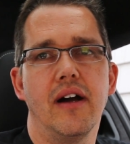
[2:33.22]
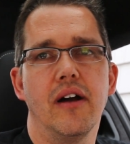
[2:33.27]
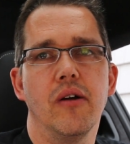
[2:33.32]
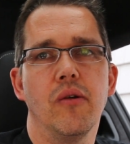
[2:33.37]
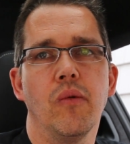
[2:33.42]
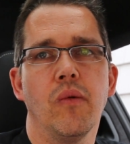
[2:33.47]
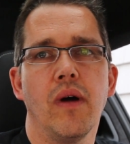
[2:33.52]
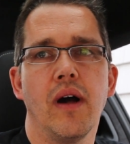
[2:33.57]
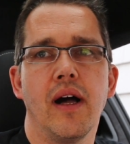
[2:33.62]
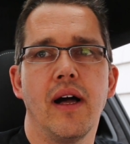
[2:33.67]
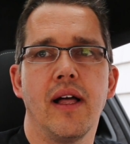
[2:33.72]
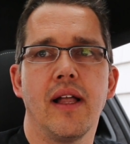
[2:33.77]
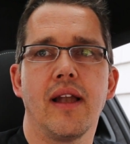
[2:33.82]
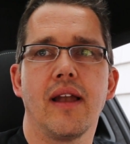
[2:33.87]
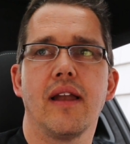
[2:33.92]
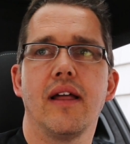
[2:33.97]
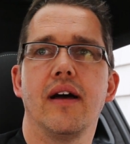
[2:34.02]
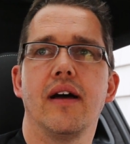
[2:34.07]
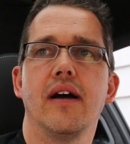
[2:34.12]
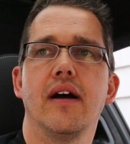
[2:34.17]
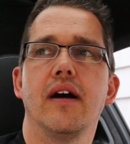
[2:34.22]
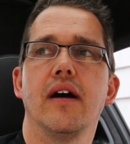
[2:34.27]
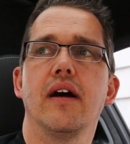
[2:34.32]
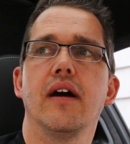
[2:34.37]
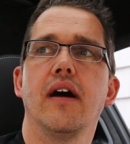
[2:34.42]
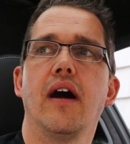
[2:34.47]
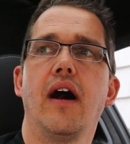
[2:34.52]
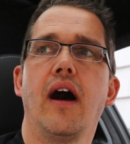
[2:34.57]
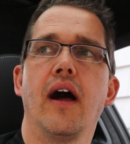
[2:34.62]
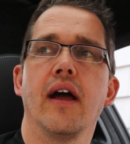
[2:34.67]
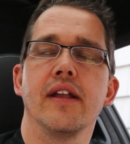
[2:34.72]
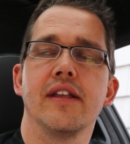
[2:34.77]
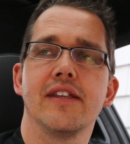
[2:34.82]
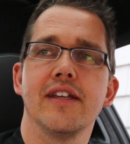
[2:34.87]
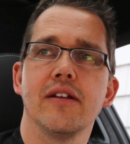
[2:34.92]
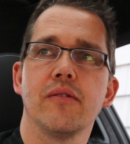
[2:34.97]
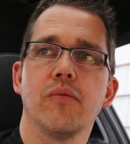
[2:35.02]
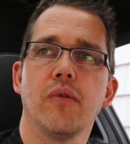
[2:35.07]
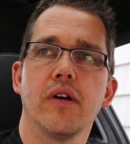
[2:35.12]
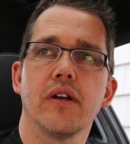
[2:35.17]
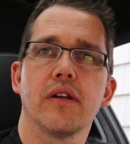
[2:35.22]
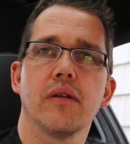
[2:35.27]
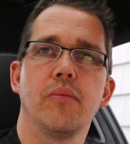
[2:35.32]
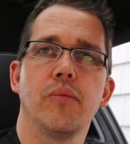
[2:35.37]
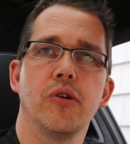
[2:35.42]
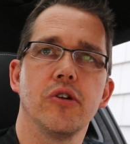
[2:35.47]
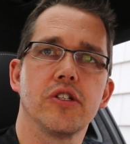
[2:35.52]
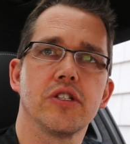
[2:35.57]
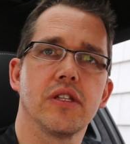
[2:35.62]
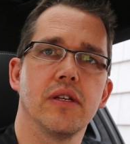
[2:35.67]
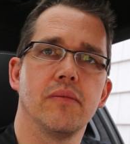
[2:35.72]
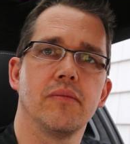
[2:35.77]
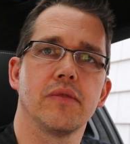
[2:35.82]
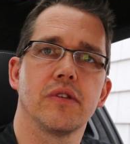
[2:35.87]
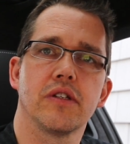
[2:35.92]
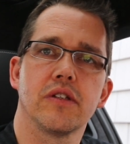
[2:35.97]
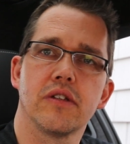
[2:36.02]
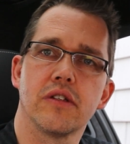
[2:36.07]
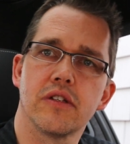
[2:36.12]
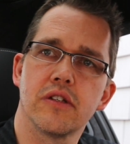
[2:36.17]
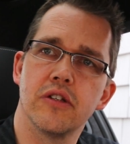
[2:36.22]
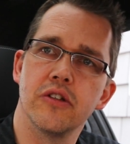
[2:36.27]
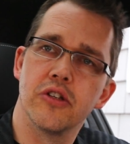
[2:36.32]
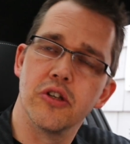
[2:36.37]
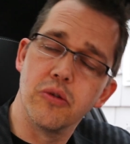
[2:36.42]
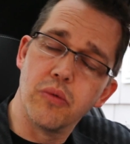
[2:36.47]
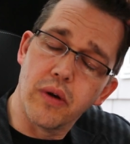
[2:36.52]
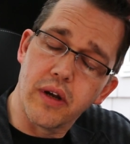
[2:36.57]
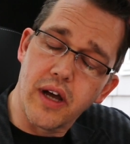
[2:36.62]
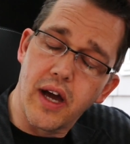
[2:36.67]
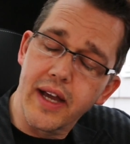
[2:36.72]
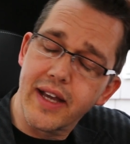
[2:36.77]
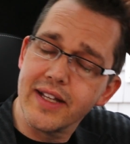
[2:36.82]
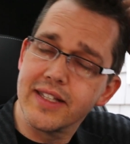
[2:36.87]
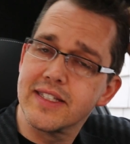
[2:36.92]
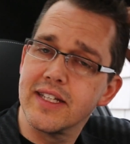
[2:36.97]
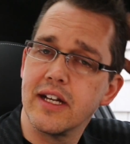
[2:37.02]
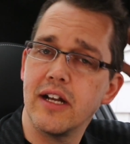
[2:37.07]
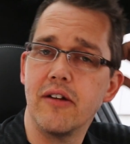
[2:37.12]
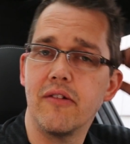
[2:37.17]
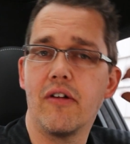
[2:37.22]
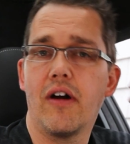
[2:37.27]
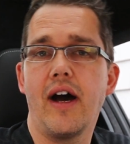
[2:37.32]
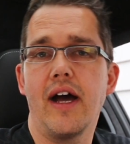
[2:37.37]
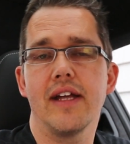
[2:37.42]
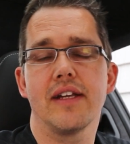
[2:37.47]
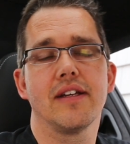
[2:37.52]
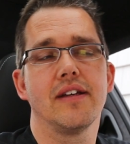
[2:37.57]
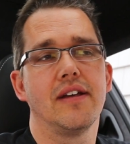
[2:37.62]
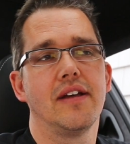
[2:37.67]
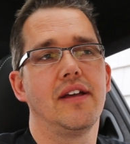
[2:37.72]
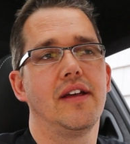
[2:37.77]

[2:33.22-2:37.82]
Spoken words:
while I did want to push them to do what I considered right,